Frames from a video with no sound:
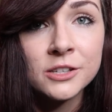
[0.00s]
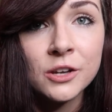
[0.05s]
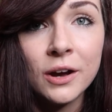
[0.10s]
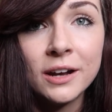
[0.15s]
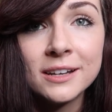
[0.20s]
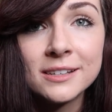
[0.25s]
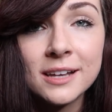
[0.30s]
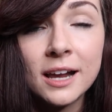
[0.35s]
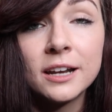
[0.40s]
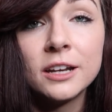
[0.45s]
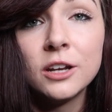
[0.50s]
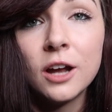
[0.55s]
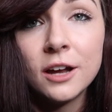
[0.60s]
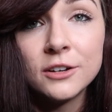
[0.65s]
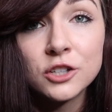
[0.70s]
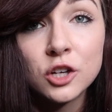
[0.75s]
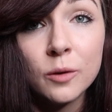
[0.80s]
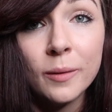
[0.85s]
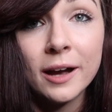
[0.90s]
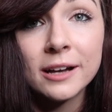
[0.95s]
So I decided
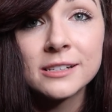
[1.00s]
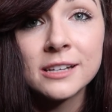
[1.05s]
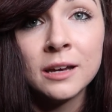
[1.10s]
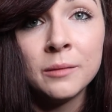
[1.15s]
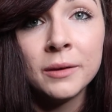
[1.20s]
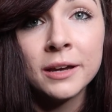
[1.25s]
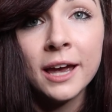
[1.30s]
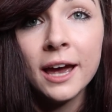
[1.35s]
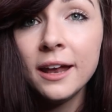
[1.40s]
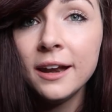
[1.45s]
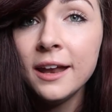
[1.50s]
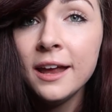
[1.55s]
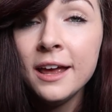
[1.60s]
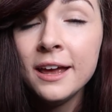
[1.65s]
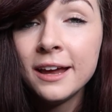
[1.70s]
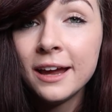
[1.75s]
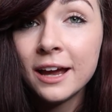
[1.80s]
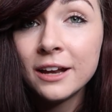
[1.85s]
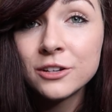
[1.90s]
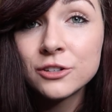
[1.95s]
not to go back to him again
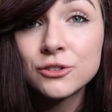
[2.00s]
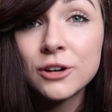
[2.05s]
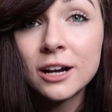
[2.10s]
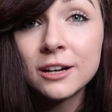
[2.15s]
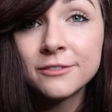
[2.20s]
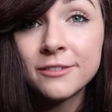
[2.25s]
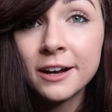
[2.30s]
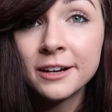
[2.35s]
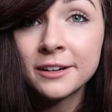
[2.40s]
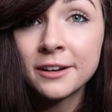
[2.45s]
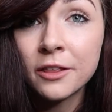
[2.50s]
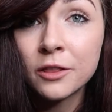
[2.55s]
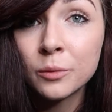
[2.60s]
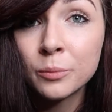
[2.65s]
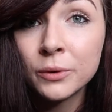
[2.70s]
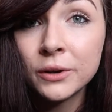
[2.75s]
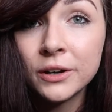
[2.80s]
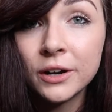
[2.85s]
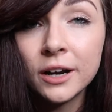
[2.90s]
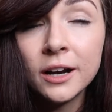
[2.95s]
and to try to find another
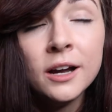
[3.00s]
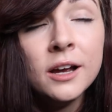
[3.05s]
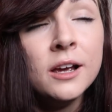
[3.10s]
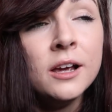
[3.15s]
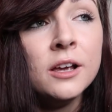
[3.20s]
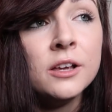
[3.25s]
breeder.